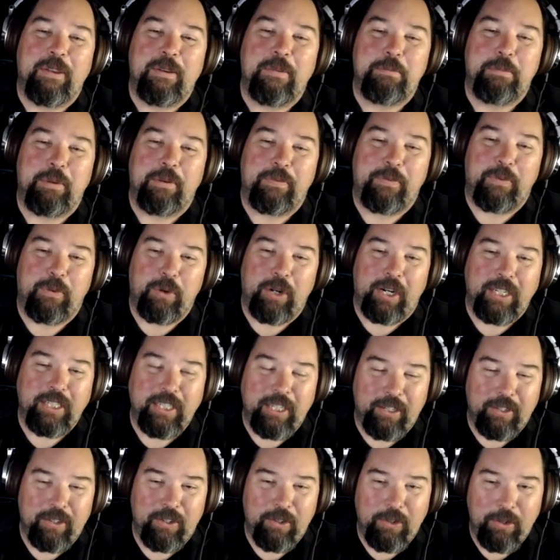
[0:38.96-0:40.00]
before I
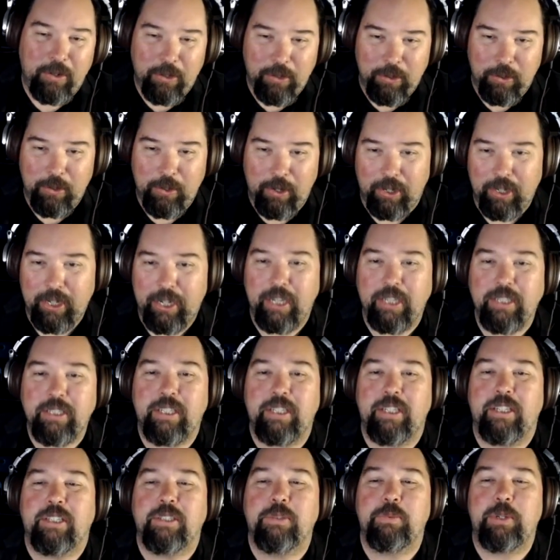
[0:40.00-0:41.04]
tell you who our guest
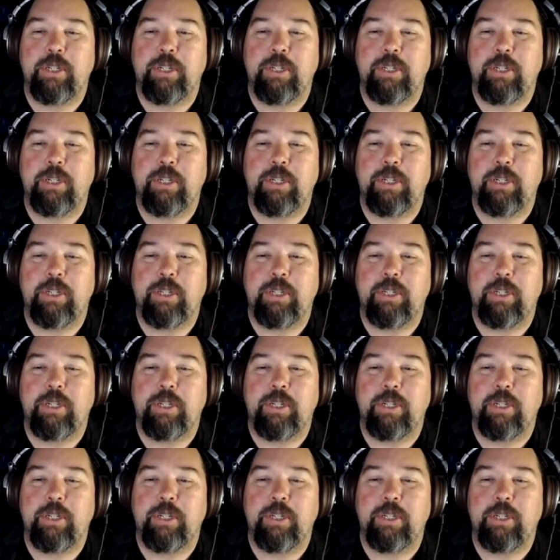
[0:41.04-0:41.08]
is,